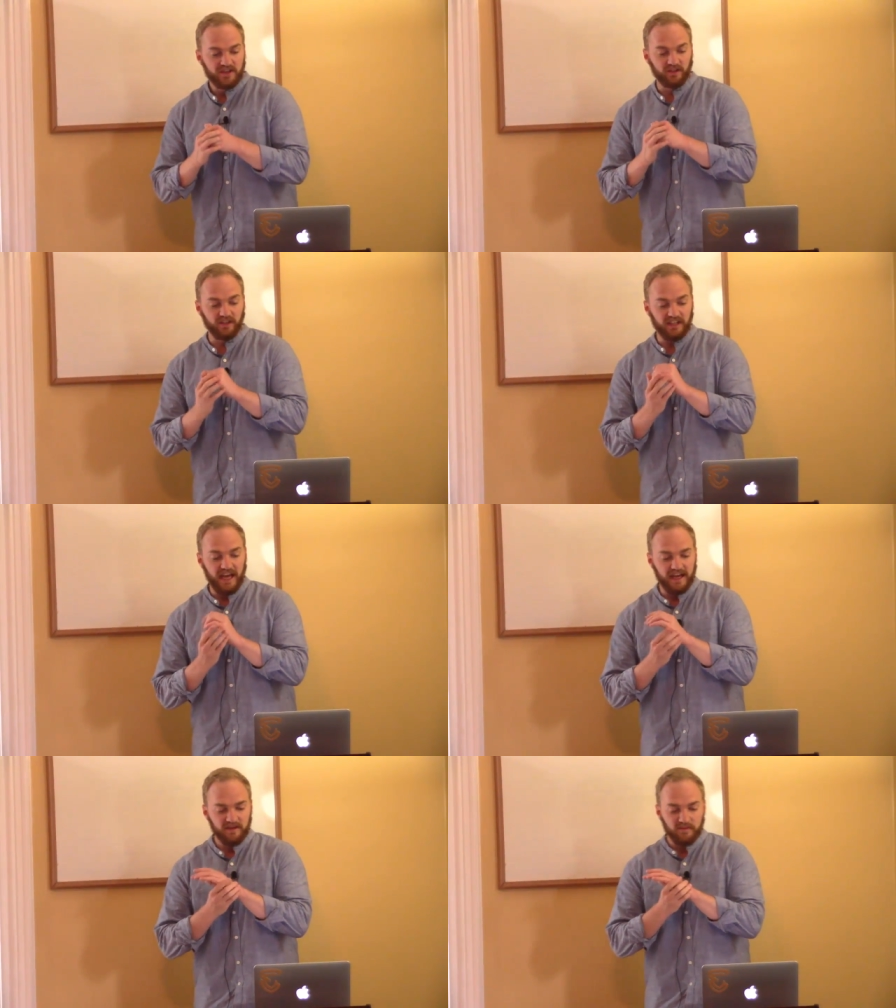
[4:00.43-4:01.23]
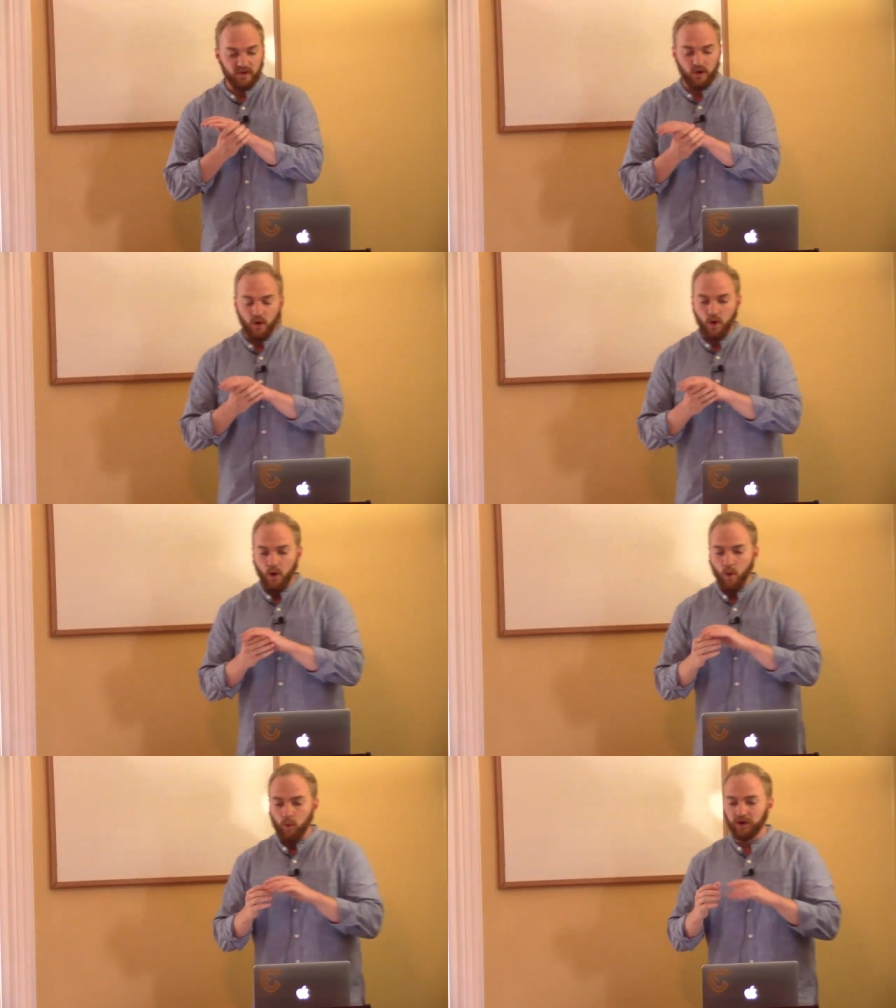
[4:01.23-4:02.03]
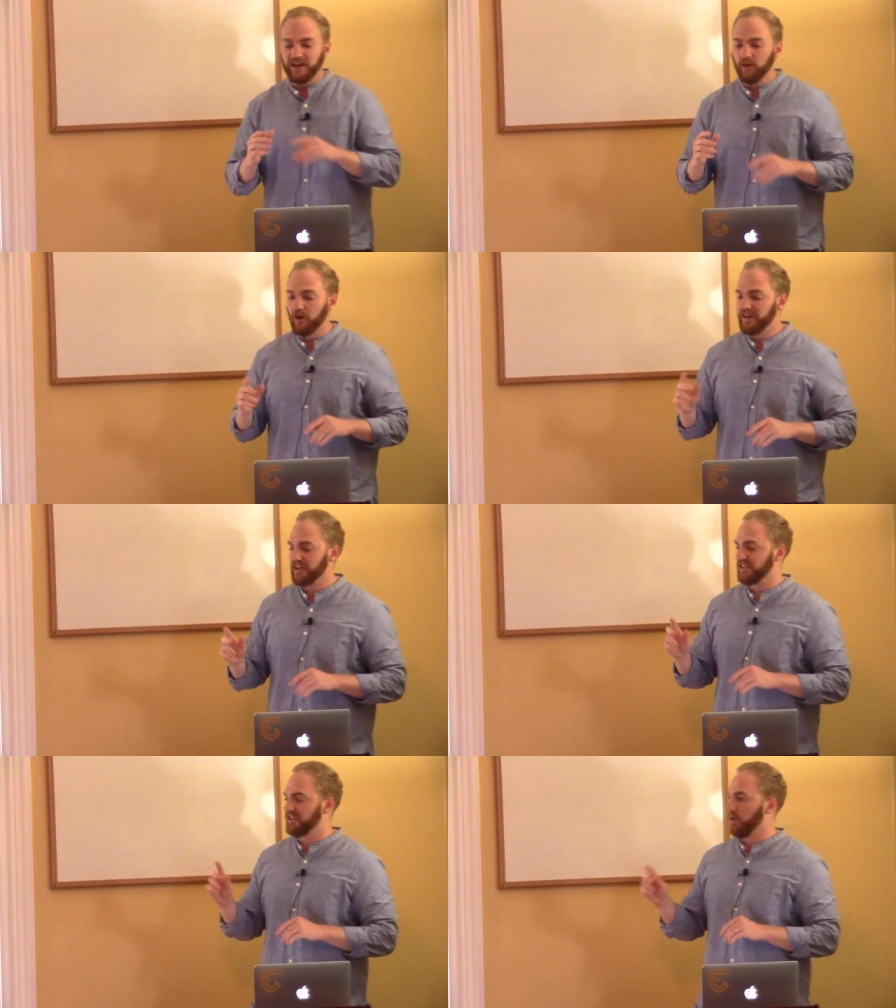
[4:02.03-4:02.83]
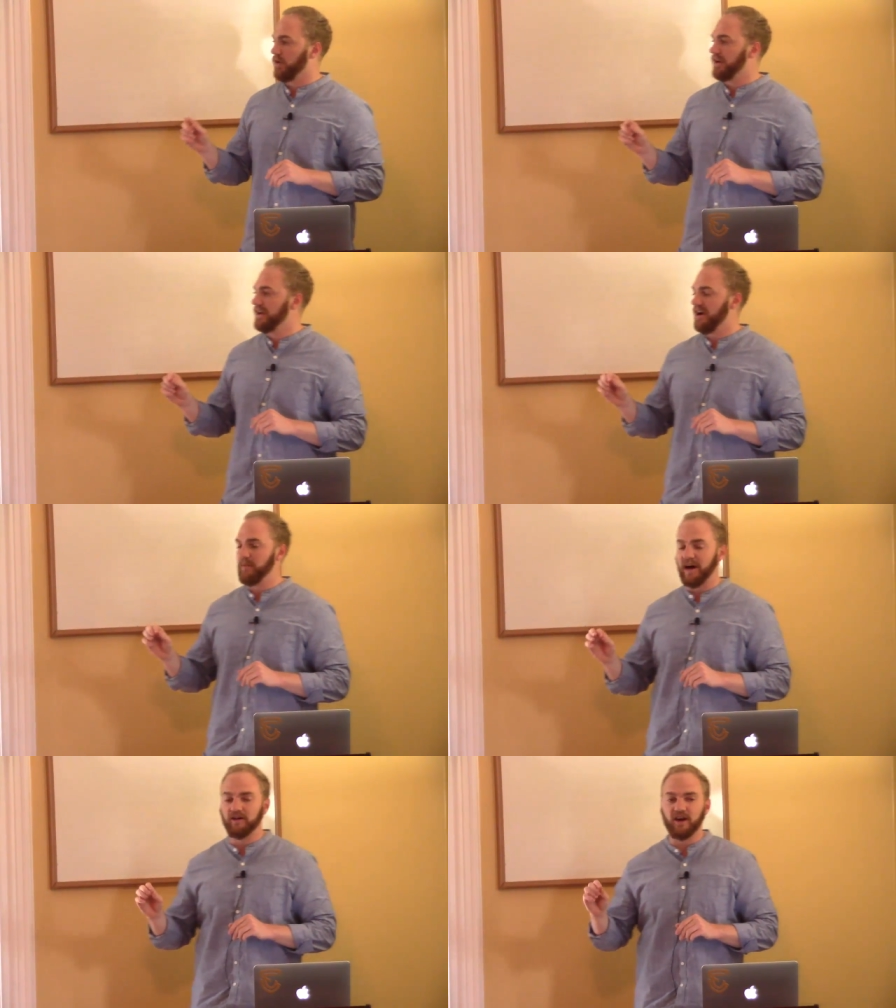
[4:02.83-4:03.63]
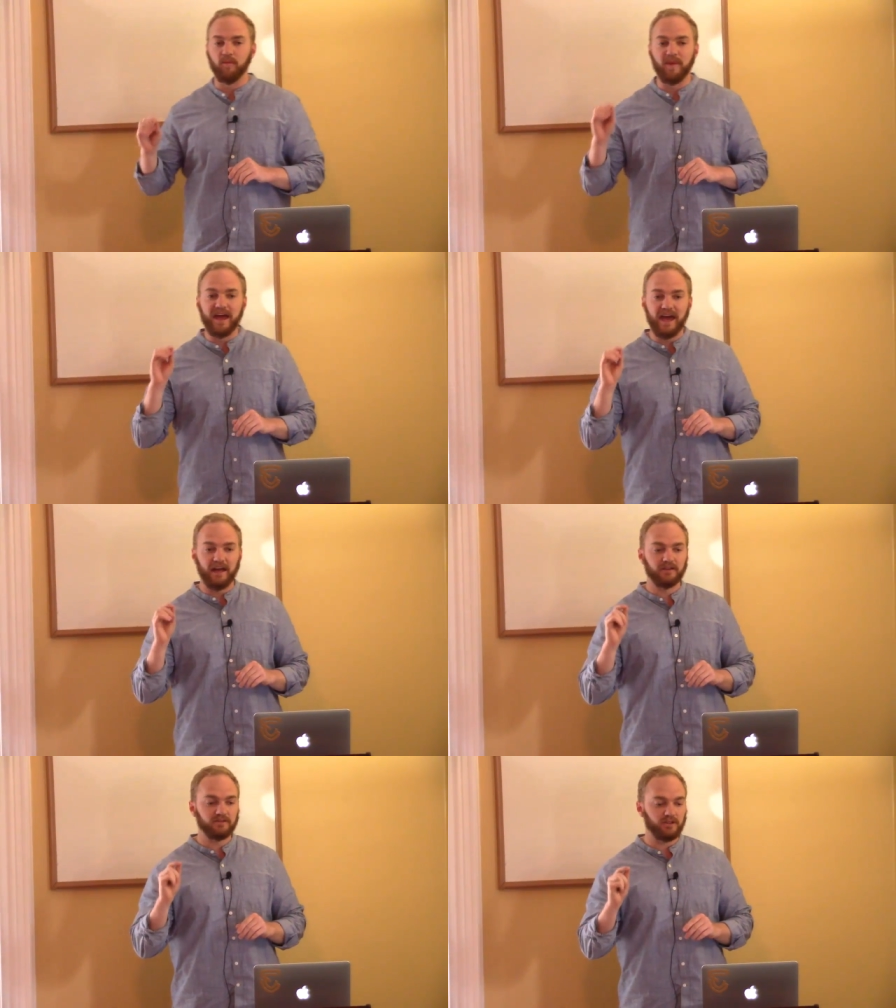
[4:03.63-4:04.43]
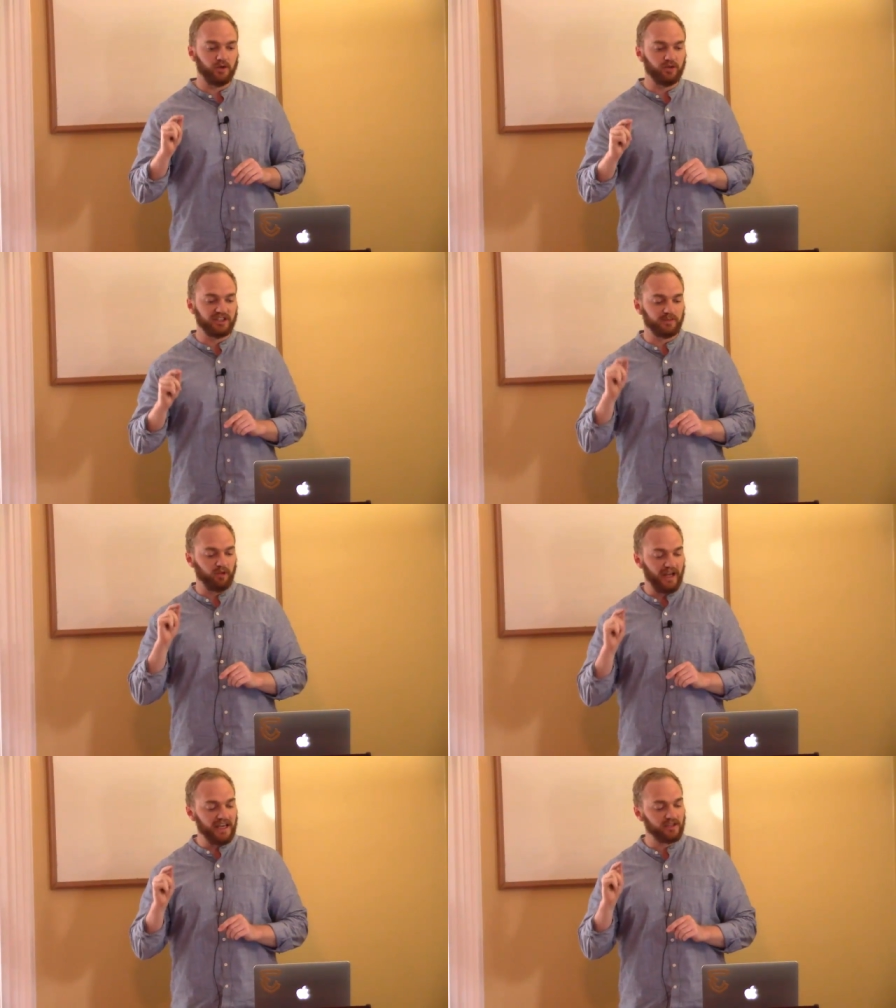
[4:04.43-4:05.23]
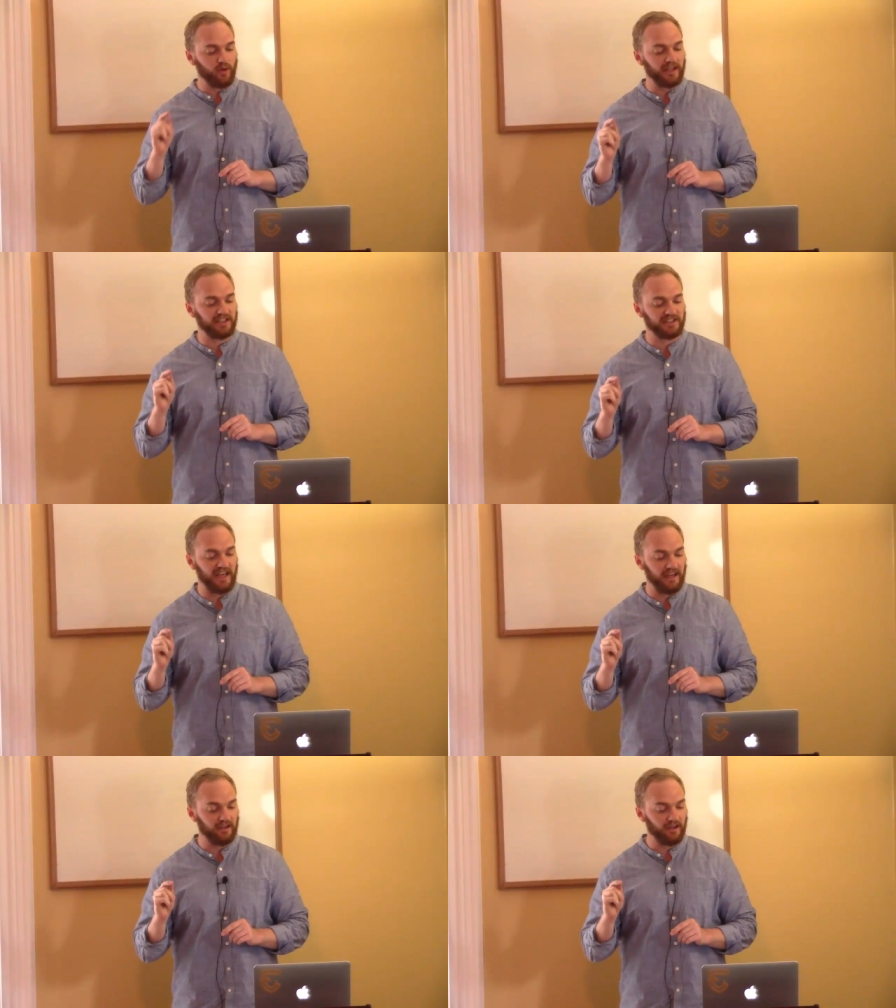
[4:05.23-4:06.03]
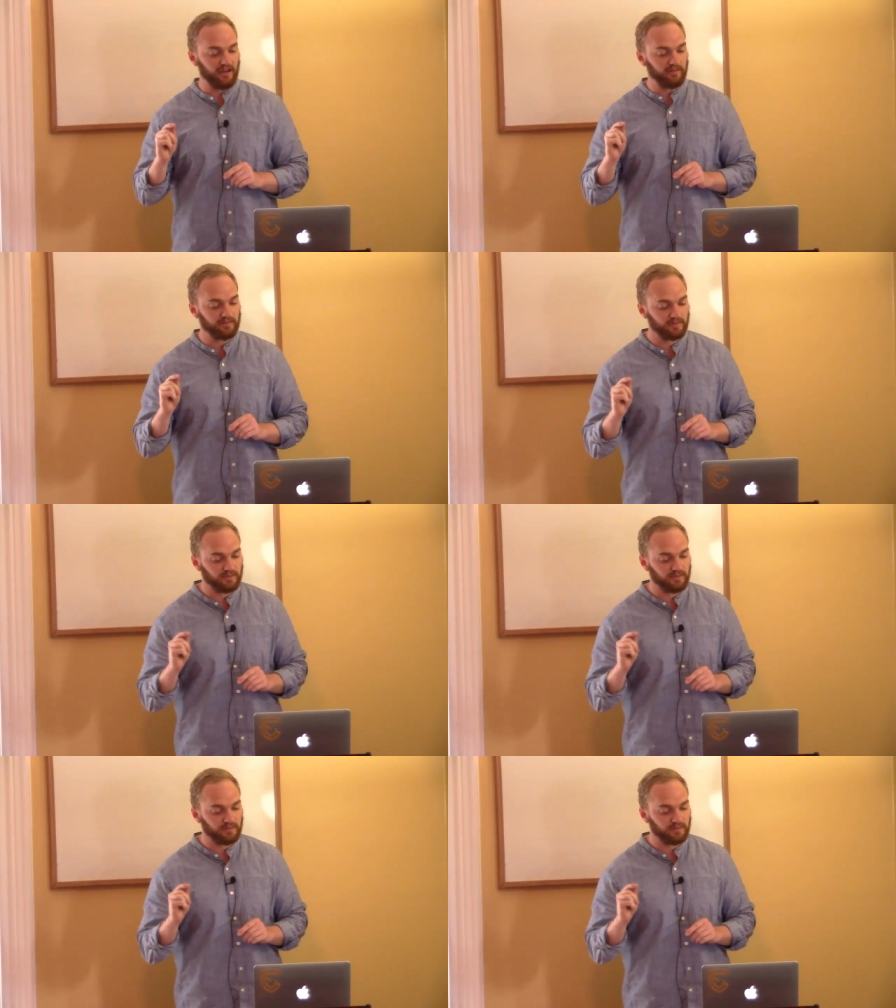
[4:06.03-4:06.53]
So today, we're going to look at a story about a man who displays righteous anger.